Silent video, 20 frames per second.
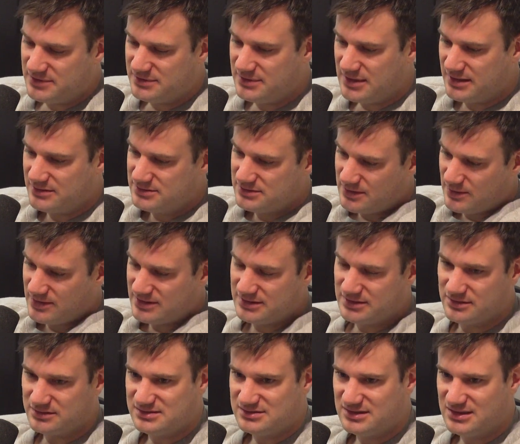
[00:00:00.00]
and I, I went to
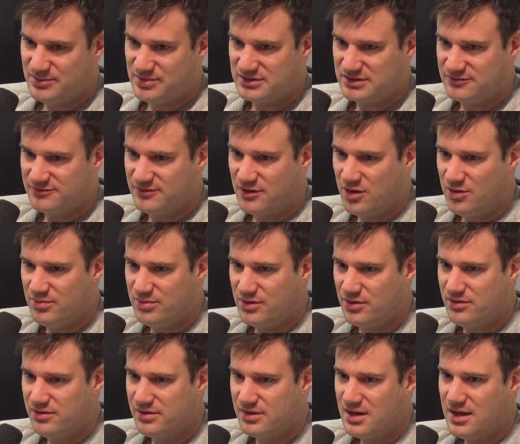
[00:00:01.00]
go sleep in the phone
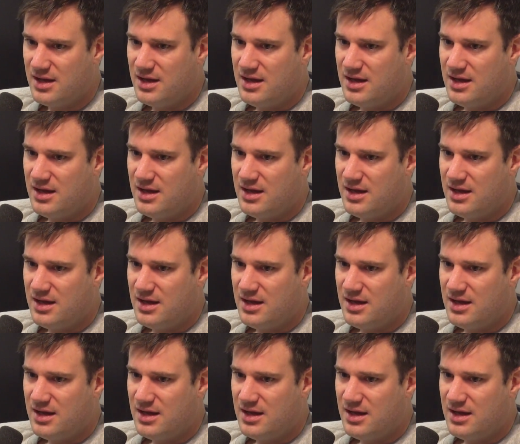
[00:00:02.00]
booth,